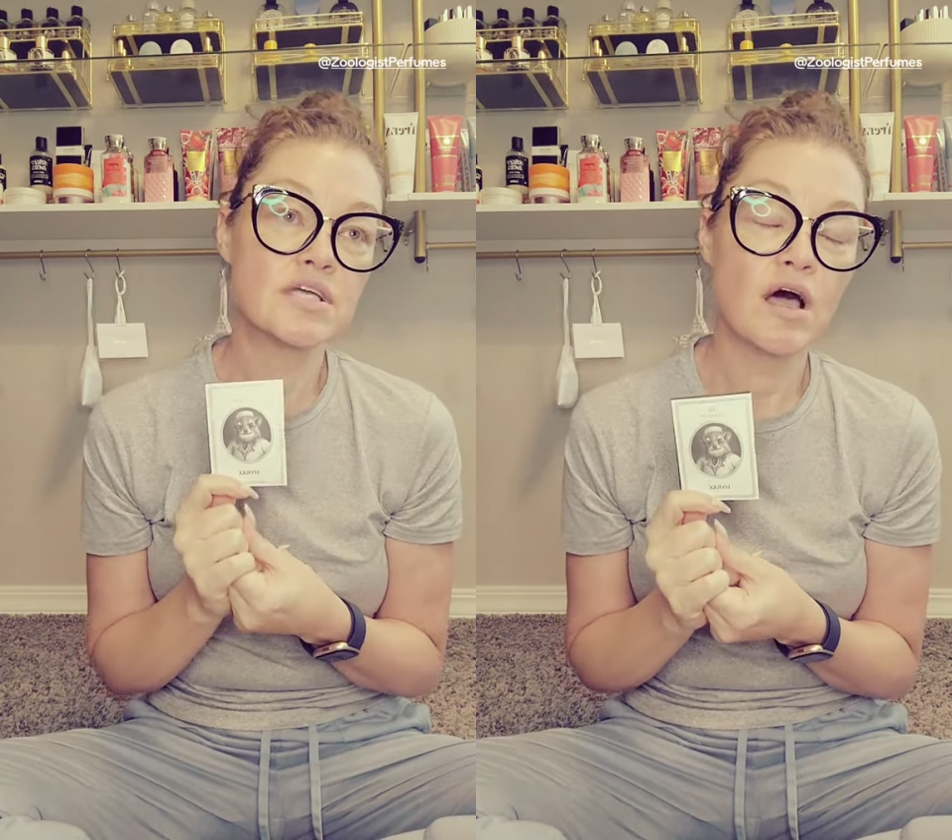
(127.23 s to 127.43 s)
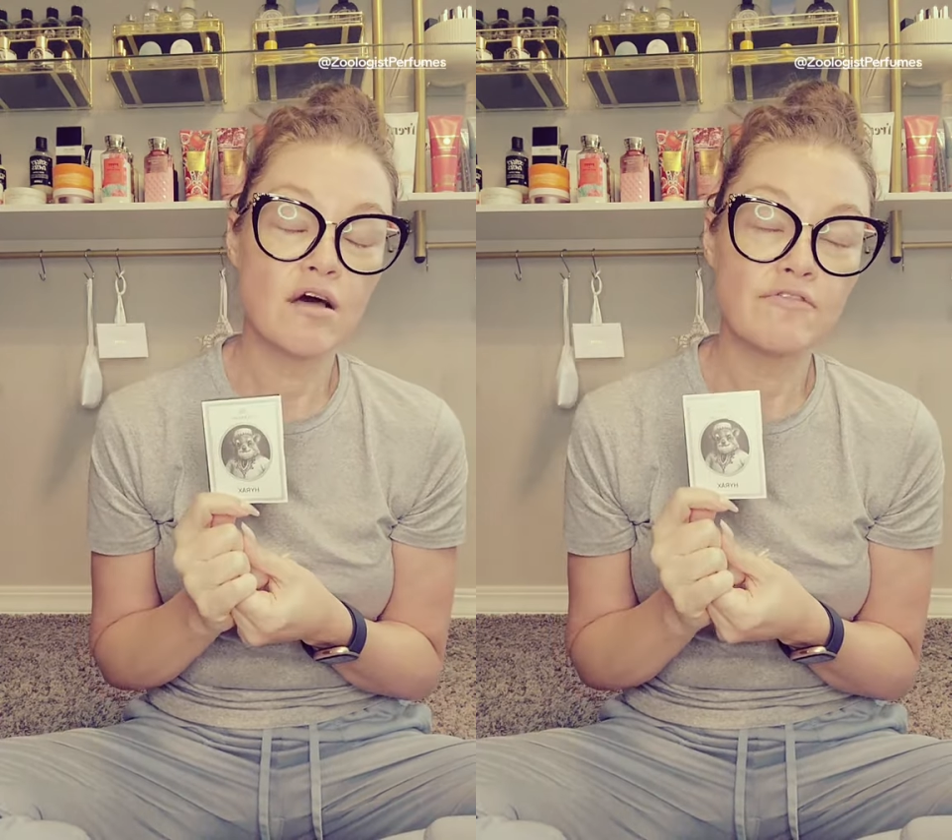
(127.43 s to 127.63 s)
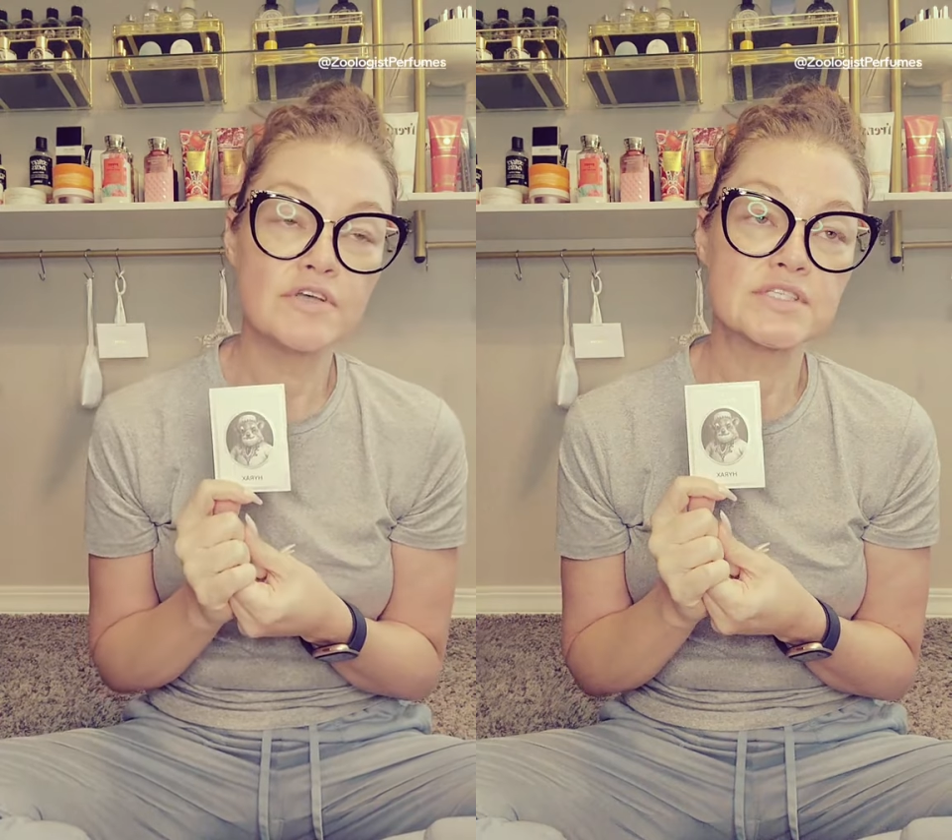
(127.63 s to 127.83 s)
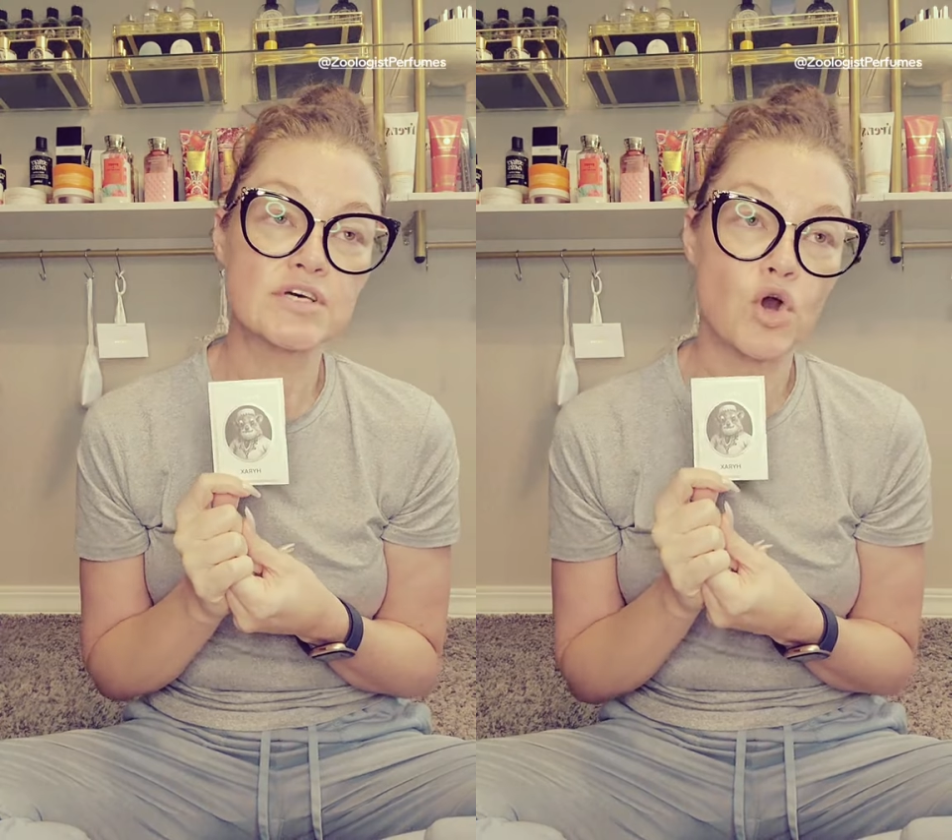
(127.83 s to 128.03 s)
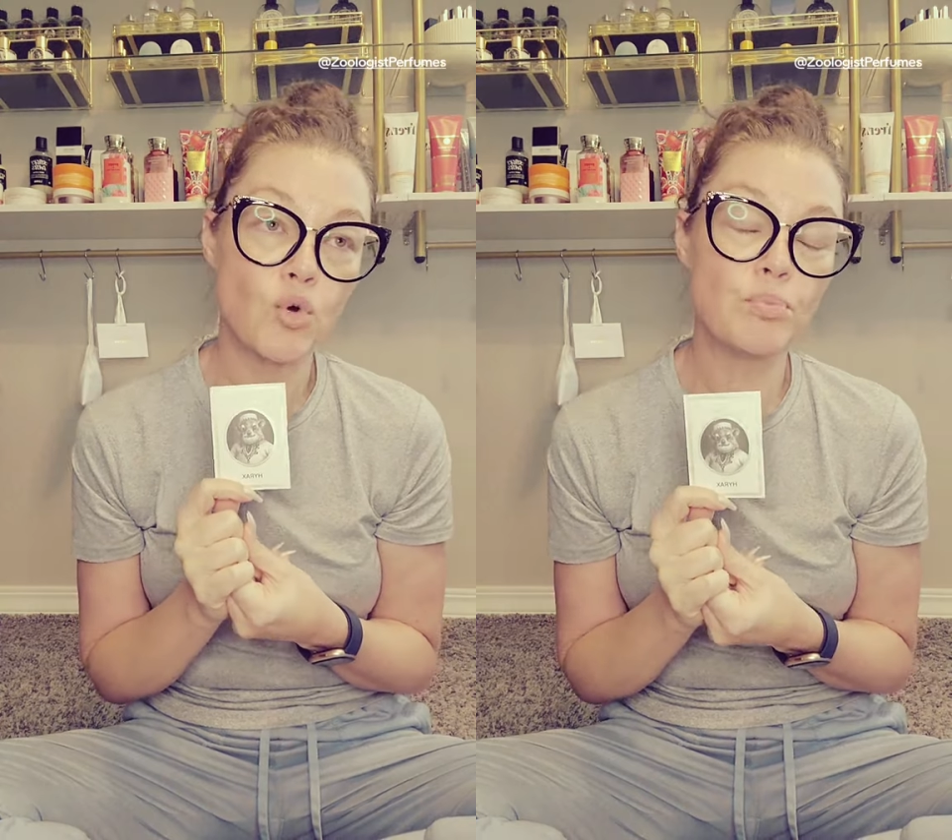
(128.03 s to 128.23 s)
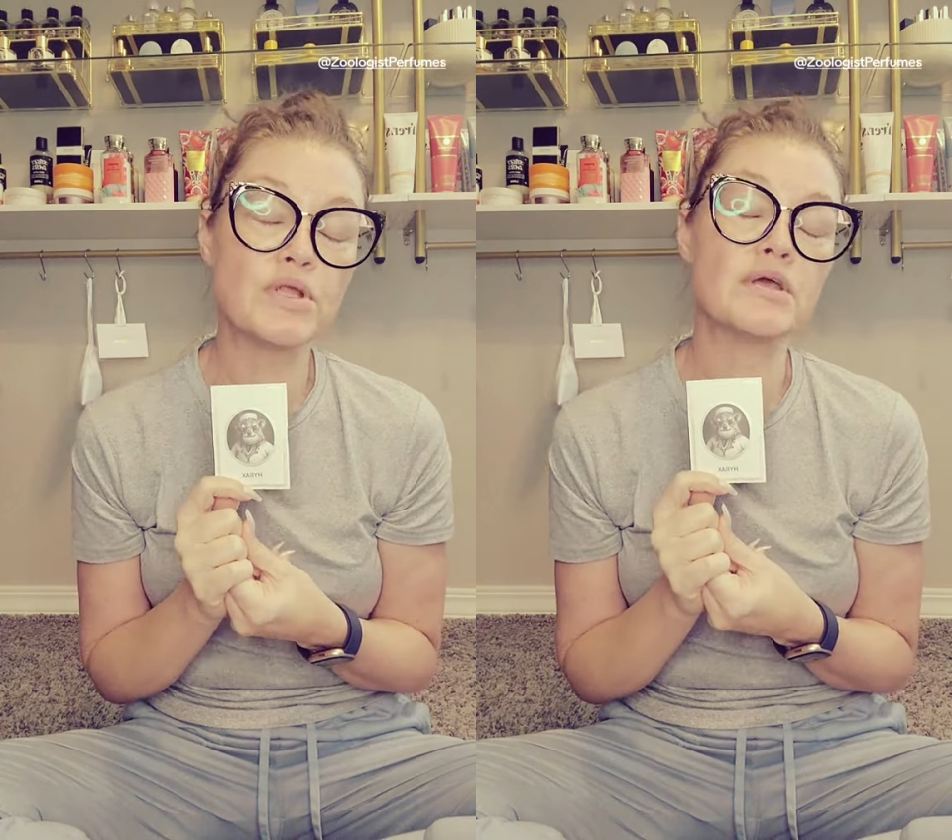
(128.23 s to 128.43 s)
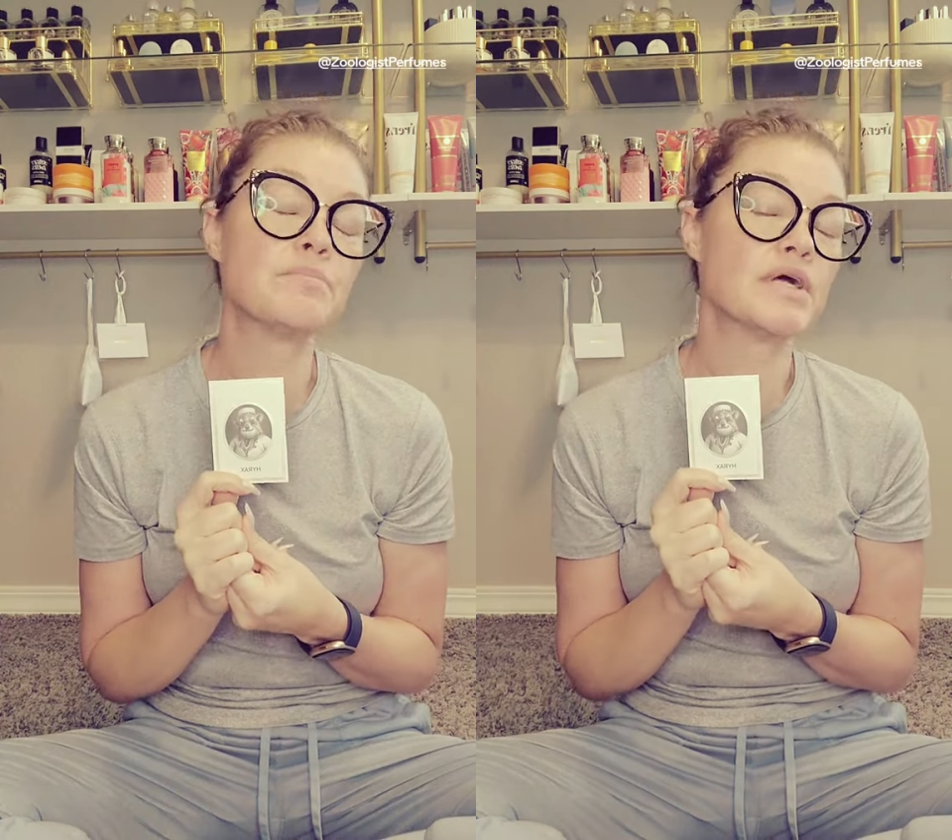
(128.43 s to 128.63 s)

tough as the opening,